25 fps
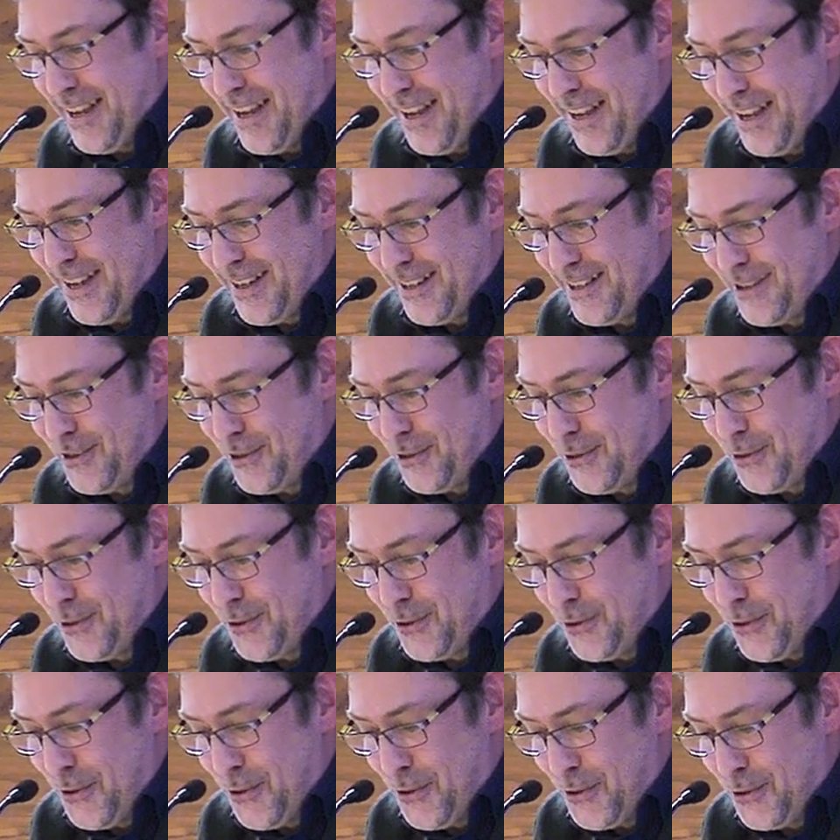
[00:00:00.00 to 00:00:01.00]
uh, to
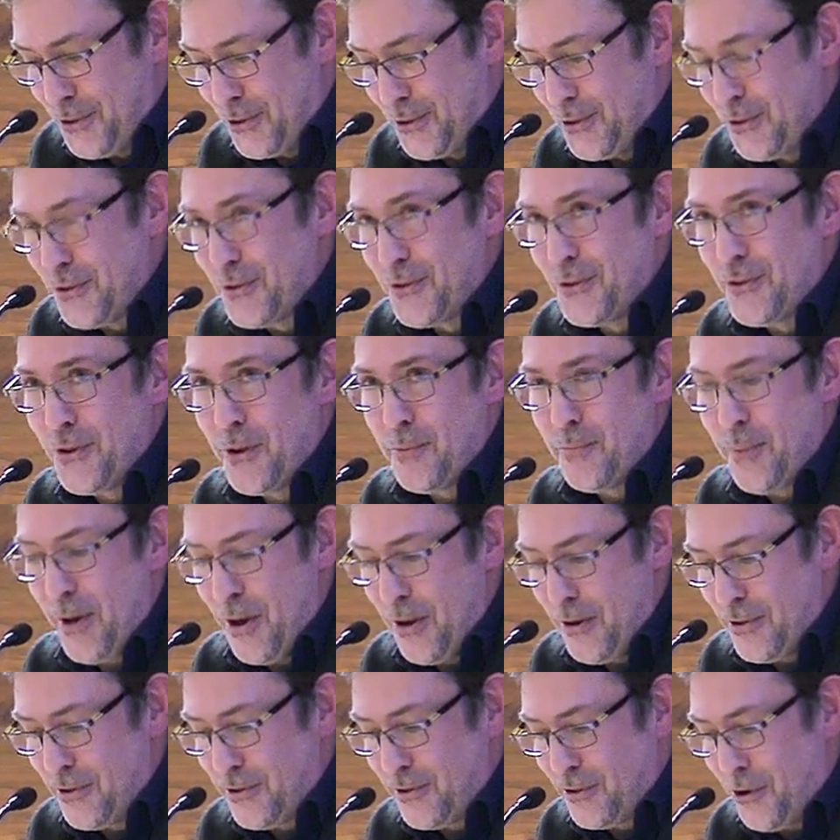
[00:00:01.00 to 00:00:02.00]
talk to you
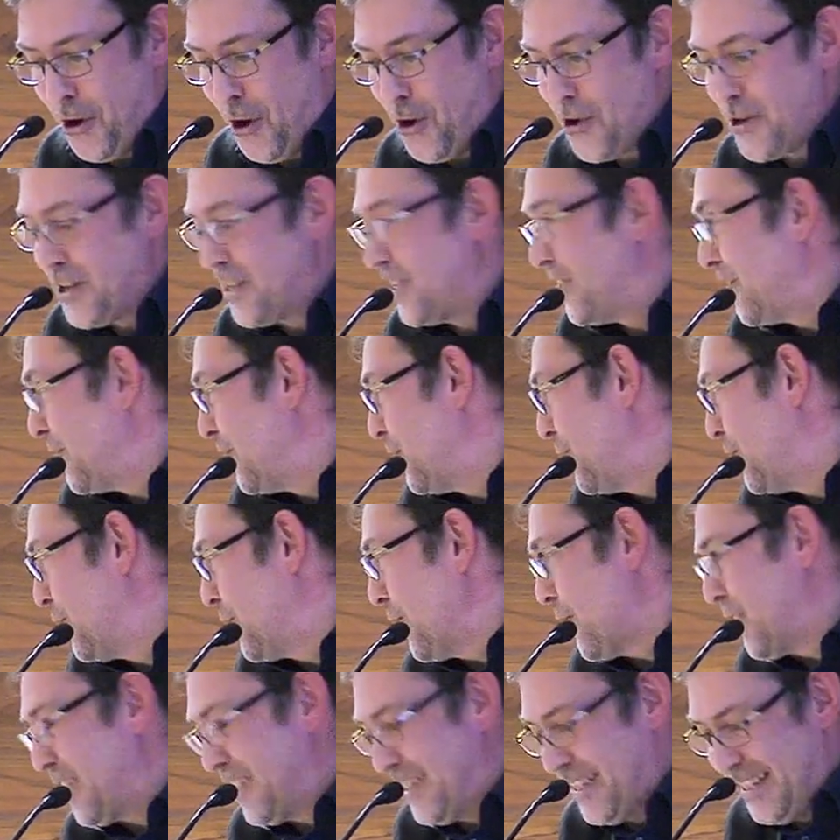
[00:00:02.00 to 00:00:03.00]
about courage,
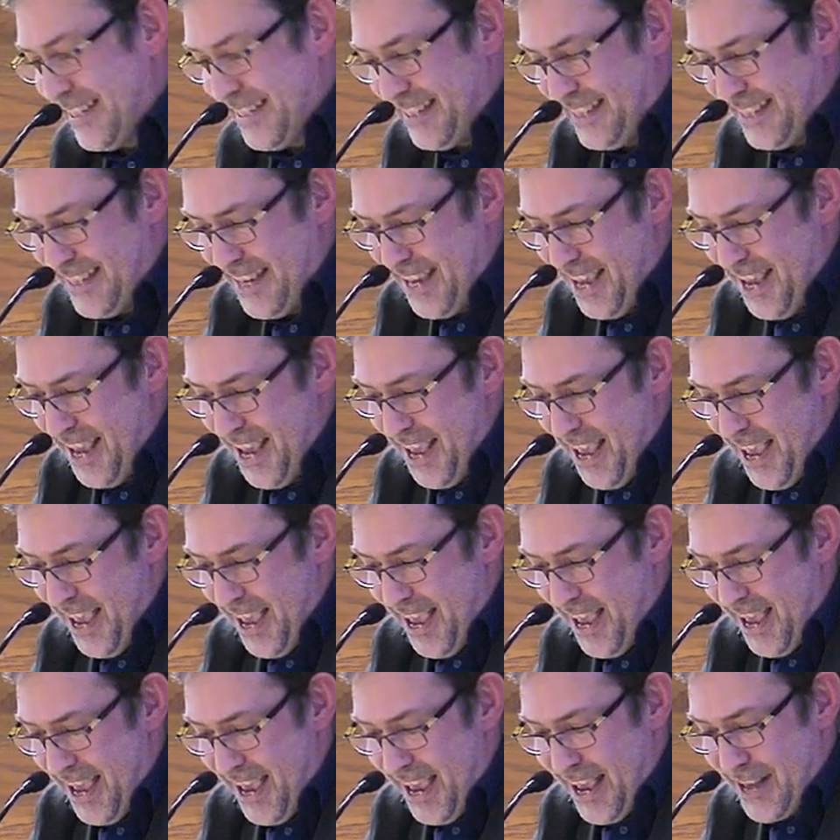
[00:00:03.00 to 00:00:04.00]
justice,
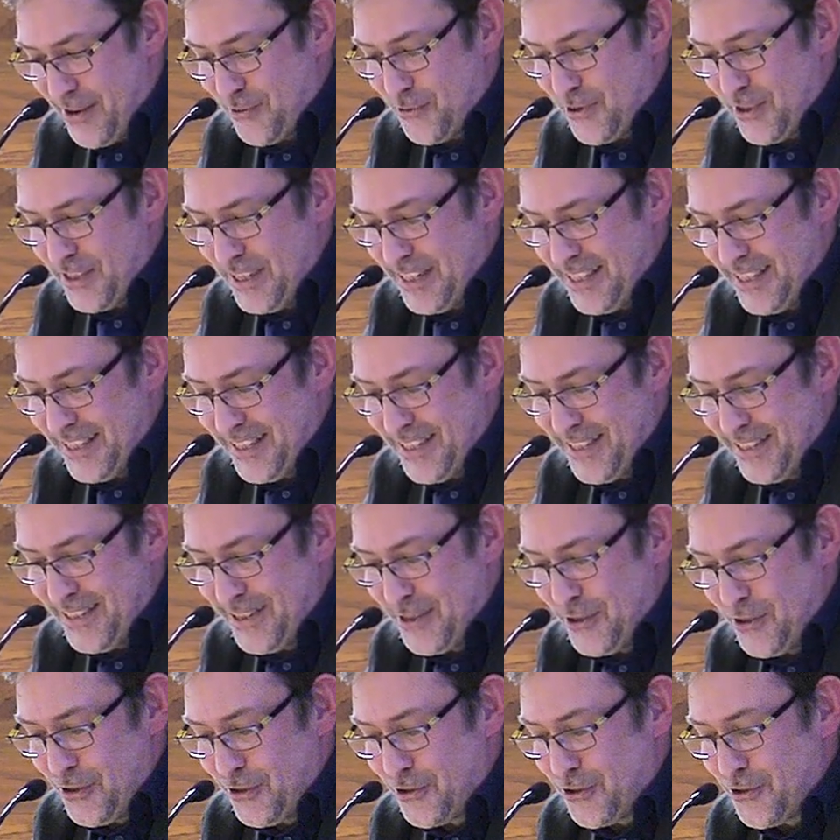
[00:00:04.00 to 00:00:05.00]
uh, and resistance
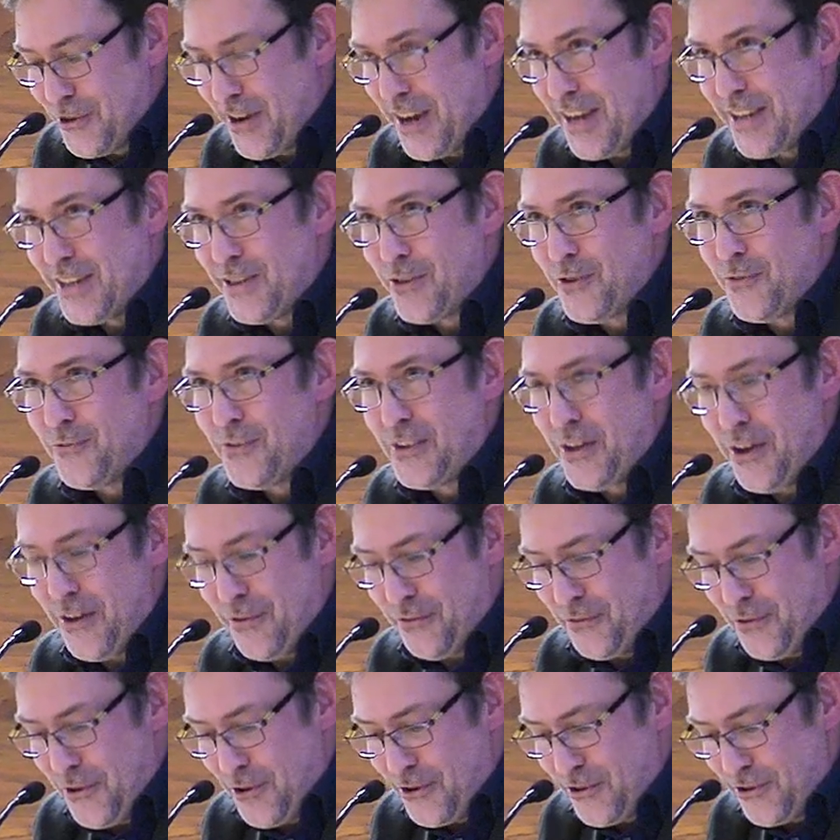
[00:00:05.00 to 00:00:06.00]
in Ukraine. So
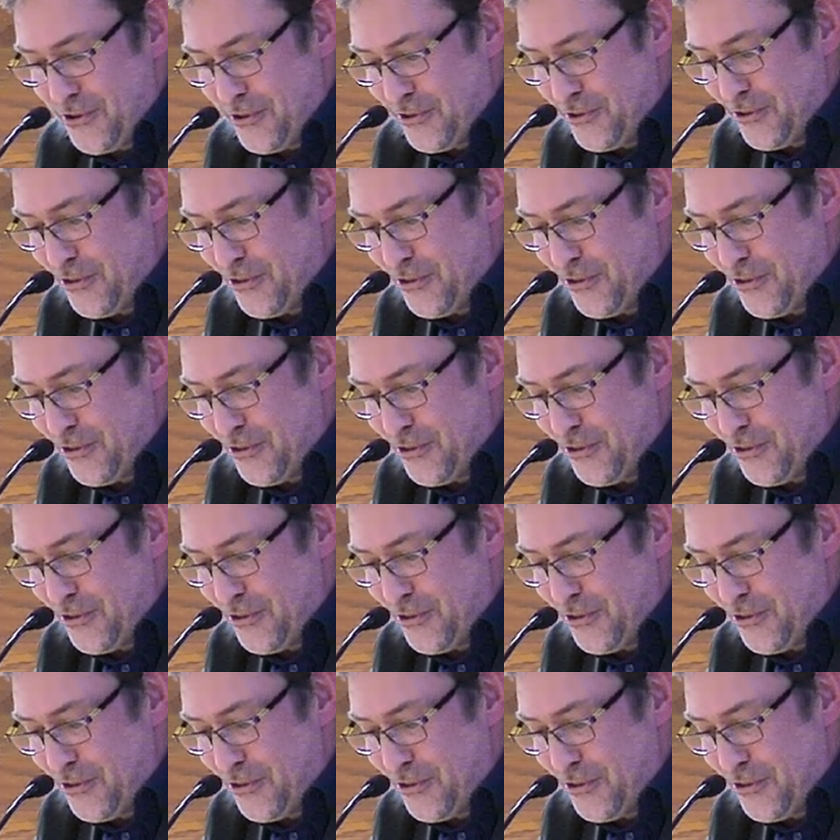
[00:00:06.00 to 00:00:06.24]
without further